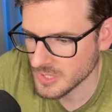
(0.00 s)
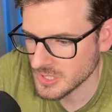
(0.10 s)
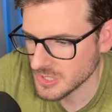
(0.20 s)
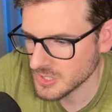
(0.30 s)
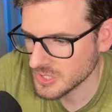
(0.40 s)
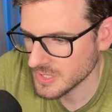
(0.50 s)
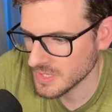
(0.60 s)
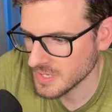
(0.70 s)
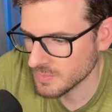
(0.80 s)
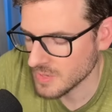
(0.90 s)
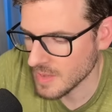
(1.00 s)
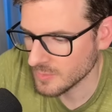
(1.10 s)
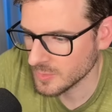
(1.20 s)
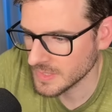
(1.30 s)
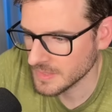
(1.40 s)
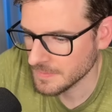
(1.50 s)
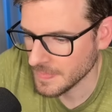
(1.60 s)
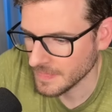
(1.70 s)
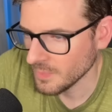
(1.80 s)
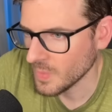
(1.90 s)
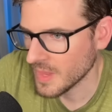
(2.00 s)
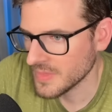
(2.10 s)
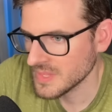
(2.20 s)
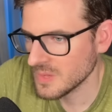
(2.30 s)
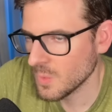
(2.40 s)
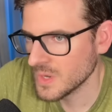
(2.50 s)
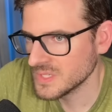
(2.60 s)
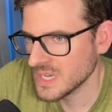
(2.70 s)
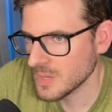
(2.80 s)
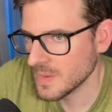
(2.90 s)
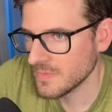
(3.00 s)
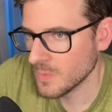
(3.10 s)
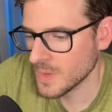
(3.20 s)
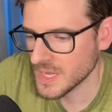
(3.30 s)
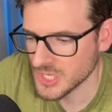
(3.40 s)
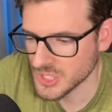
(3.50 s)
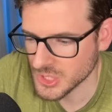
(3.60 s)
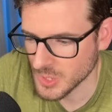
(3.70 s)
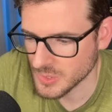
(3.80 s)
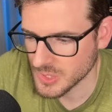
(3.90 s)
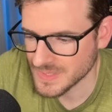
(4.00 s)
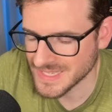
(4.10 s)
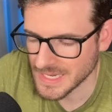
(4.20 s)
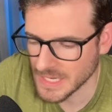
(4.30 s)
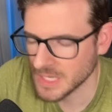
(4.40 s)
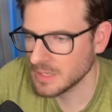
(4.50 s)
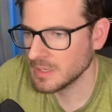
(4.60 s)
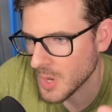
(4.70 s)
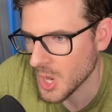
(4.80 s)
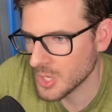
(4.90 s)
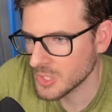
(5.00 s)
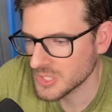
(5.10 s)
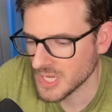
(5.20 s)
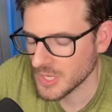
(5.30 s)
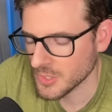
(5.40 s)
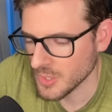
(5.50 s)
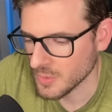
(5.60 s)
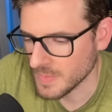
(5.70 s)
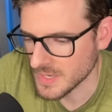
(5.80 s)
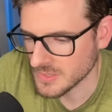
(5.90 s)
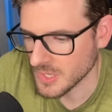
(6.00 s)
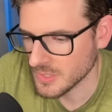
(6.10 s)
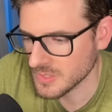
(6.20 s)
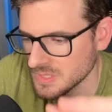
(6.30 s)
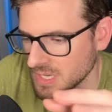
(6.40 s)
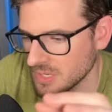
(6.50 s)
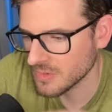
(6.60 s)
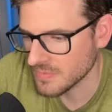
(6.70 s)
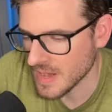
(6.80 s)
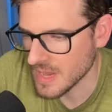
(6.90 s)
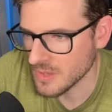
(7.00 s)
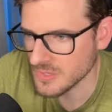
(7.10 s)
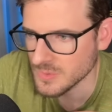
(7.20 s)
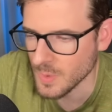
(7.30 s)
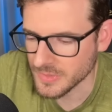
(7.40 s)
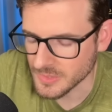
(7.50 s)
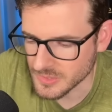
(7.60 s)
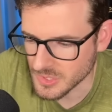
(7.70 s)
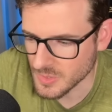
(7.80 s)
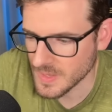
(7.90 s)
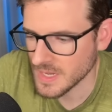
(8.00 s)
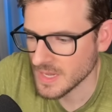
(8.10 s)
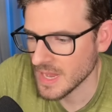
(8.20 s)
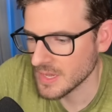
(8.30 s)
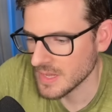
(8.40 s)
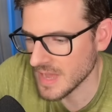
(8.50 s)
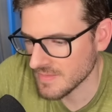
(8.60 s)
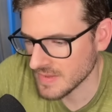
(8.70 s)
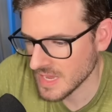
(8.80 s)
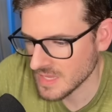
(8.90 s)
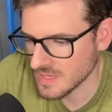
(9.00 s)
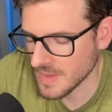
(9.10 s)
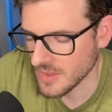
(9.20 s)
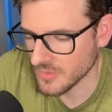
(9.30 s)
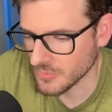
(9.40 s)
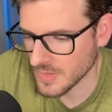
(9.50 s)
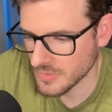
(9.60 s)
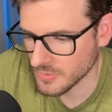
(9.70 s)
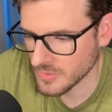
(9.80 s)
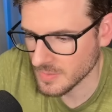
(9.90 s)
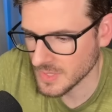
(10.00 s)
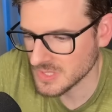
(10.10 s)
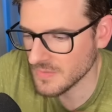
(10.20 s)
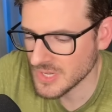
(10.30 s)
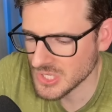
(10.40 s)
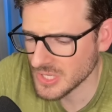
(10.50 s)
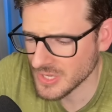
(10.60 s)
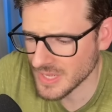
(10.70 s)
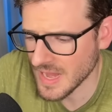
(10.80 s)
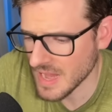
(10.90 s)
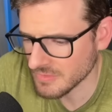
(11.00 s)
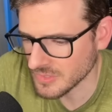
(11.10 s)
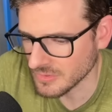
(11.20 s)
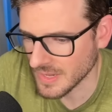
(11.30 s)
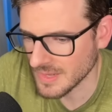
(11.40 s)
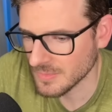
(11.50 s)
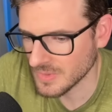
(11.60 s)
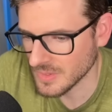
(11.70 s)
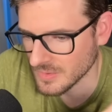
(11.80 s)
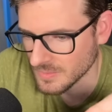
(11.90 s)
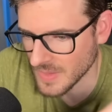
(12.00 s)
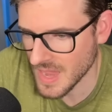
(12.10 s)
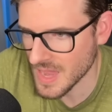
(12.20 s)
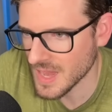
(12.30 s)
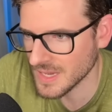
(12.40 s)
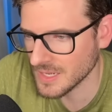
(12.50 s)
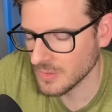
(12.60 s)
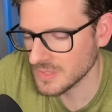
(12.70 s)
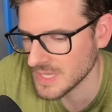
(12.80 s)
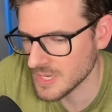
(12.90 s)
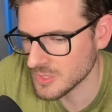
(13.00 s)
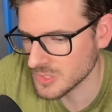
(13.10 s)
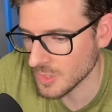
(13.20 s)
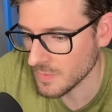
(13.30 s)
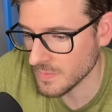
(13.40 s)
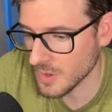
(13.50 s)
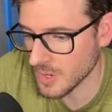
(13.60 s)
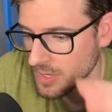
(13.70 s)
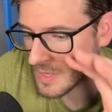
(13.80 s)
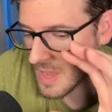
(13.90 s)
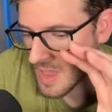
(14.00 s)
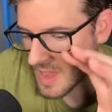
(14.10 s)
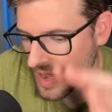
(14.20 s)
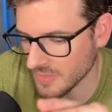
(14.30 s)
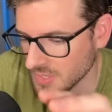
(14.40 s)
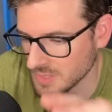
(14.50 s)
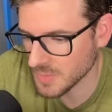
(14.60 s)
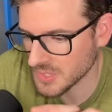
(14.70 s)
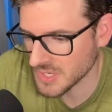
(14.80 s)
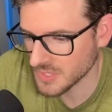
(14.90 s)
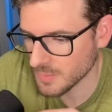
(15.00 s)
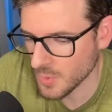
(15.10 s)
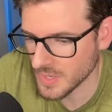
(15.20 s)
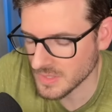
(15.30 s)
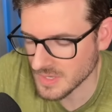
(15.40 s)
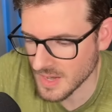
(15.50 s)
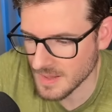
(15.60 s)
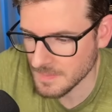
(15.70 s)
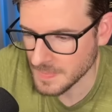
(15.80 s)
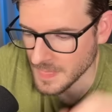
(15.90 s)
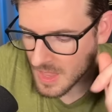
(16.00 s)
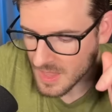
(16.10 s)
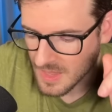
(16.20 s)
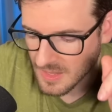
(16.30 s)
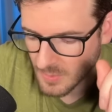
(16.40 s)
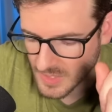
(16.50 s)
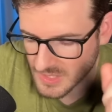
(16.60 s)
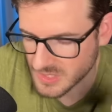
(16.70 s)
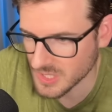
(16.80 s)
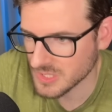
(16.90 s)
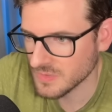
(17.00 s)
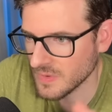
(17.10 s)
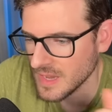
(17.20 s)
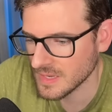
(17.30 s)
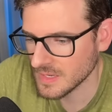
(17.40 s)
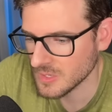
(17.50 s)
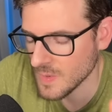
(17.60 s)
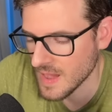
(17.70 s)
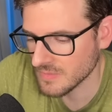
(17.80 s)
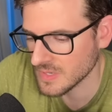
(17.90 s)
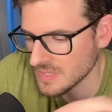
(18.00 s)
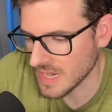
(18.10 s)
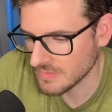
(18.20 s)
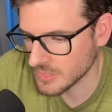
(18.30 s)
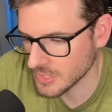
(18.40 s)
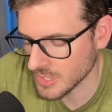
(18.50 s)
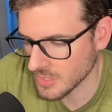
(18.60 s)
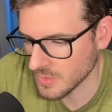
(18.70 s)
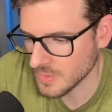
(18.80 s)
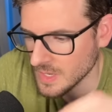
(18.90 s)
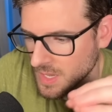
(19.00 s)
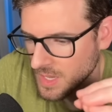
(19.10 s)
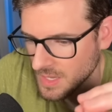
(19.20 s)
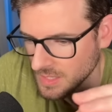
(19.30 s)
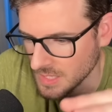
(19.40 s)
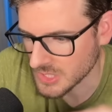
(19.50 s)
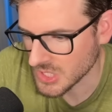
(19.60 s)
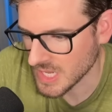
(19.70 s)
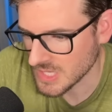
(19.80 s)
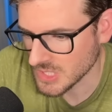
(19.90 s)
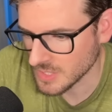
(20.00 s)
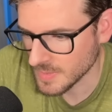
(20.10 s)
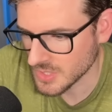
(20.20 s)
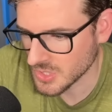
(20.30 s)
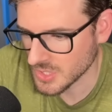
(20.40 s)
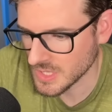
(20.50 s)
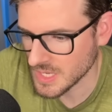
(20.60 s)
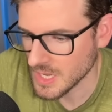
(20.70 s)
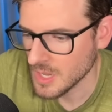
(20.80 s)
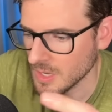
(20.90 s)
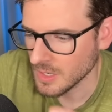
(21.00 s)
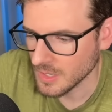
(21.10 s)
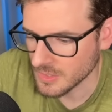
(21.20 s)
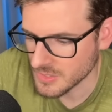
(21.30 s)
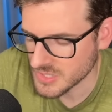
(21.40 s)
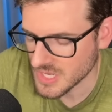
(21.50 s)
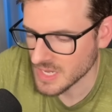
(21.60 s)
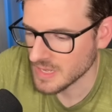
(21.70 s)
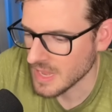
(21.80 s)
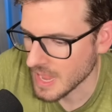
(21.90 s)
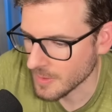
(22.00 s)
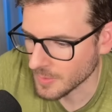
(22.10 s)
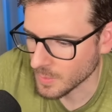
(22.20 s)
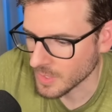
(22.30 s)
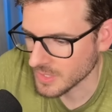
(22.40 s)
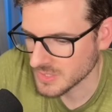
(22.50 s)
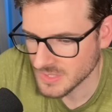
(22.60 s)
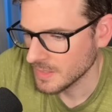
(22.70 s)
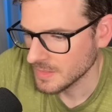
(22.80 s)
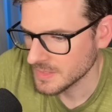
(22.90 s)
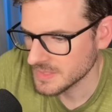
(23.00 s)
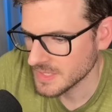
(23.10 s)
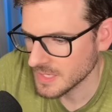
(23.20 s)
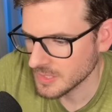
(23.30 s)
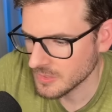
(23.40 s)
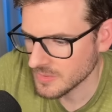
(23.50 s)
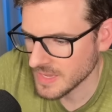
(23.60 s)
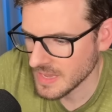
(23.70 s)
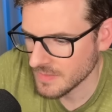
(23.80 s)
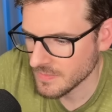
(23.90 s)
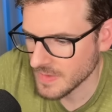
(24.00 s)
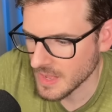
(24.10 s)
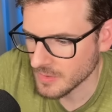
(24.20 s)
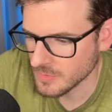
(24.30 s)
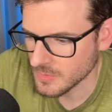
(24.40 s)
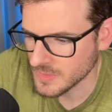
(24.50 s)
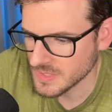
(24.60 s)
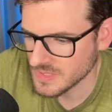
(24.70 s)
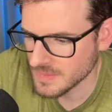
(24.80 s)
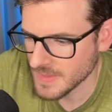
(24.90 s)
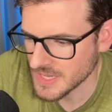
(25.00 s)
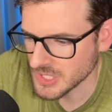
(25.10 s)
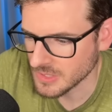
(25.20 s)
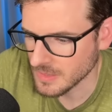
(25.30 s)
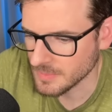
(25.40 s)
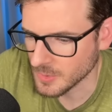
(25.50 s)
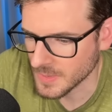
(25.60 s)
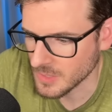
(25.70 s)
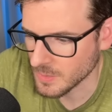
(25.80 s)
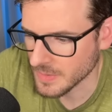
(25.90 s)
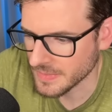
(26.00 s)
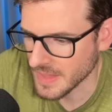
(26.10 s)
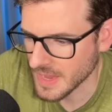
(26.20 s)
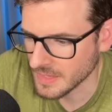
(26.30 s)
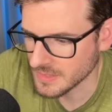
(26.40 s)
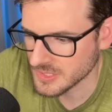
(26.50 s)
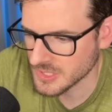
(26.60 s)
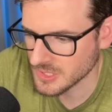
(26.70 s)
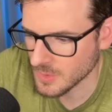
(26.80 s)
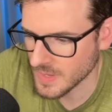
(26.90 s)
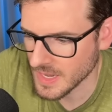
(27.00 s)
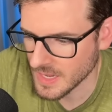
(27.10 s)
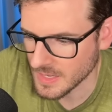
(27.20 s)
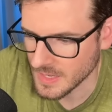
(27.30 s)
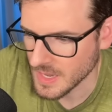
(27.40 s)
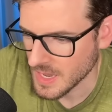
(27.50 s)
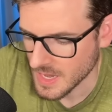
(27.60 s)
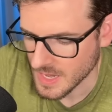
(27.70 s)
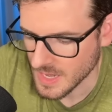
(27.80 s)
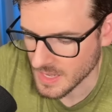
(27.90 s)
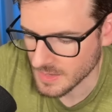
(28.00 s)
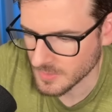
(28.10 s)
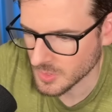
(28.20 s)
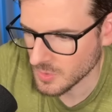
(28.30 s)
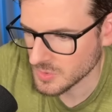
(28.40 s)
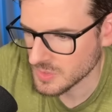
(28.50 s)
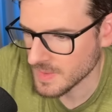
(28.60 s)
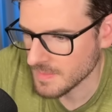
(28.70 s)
a solution there? Probably. I think the one takeaway from what I just showed you is, again, understand your code base, understand your files, what they're doing, how to navigate them, how to read through them, because eventually you're going to have to, right? The AI can only take you so far at this particular point in time. When it starts failing, you have to dive into the code. Get your hands a little bit dirty, understand how it works. Let's see, a little campfire roll. This is a magic number. We don't want that. Let's just go ahead and I'm going to go to my